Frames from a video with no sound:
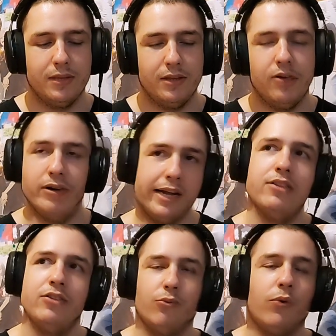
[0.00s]
you know,
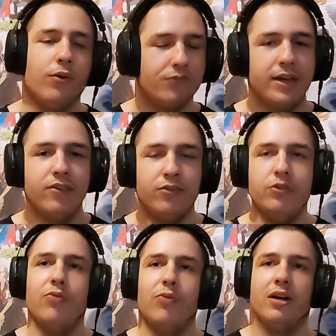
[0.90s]
like the roughness, the
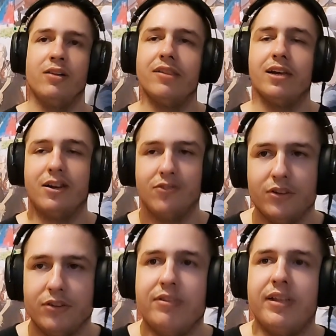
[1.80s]
growl style that she
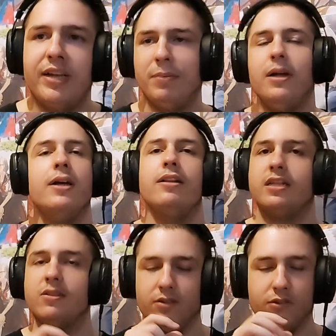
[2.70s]
does at time,
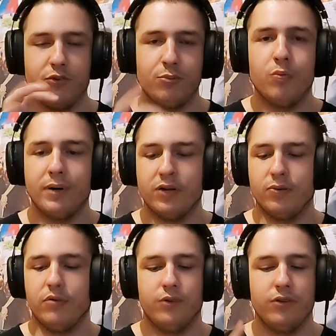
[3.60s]
that small part
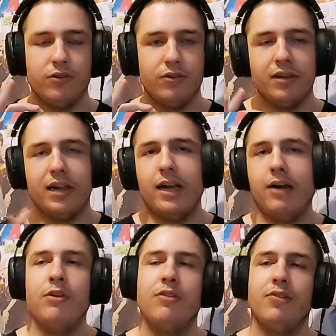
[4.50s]
where her voice
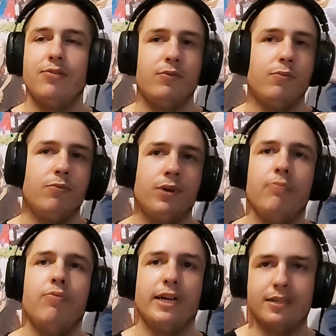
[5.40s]
I wouldn't say if it's
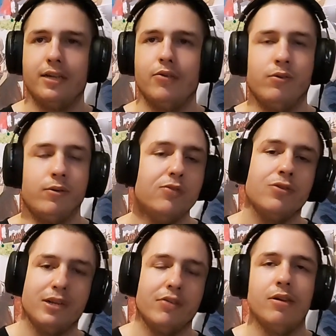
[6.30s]
really breaking, I don't know how to
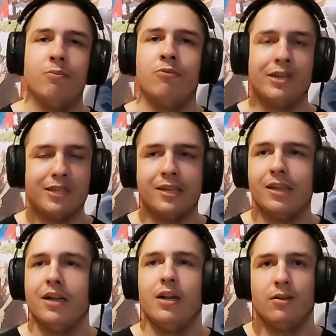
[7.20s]
call it other than
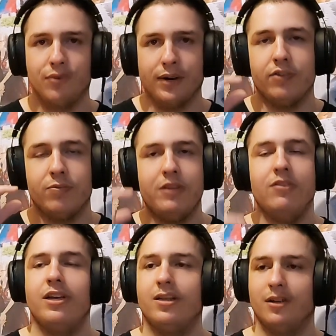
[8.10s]
breaking for like a split
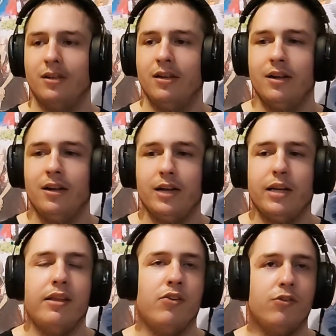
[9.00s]
second
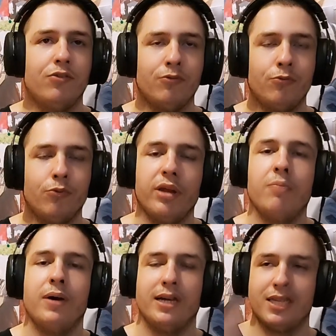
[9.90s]
and then just
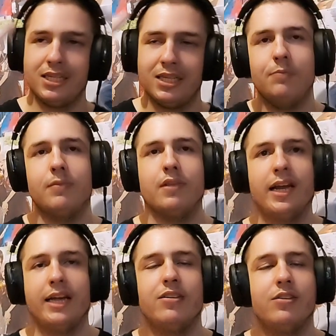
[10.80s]
roaring back
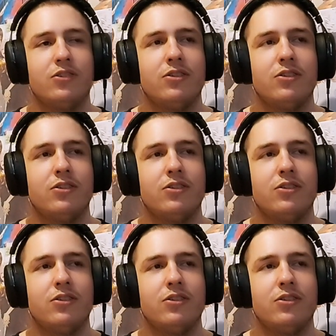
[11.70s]
like